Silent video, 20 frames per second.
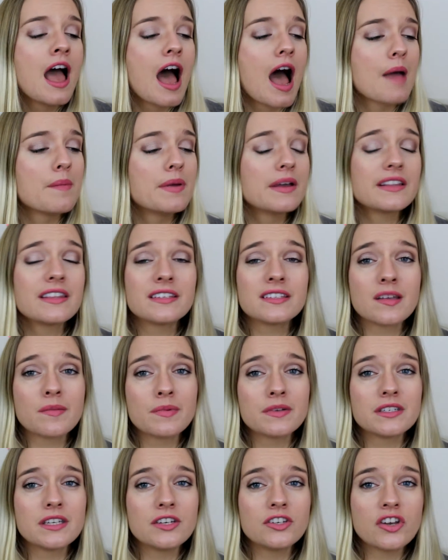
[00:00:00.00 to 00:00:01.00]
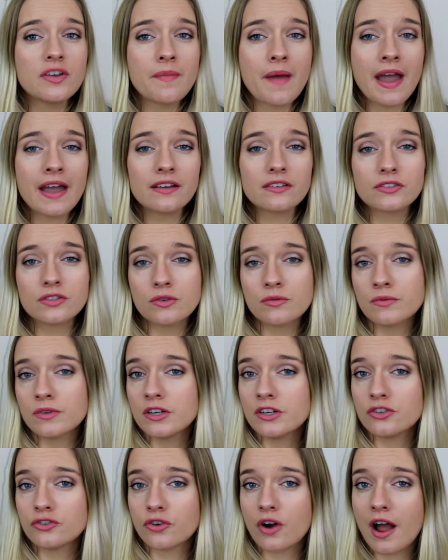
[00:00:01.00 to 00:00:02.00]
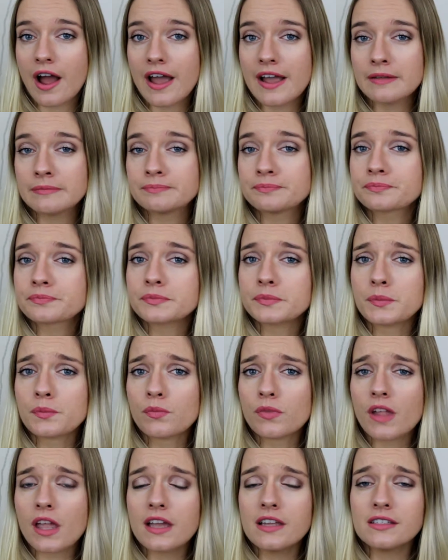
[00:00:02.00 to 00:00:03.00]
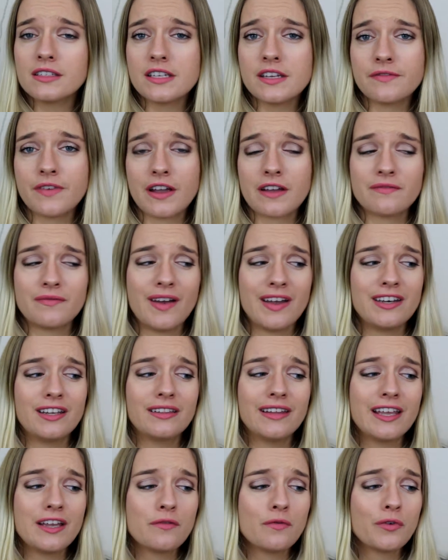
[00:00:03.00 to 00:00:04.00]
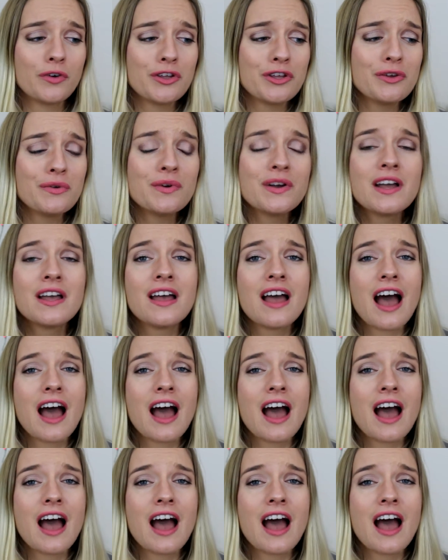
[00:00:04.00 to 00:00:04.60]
I picked this up at TJ Maxx, so I'm gonna try and see if I can find a link for you.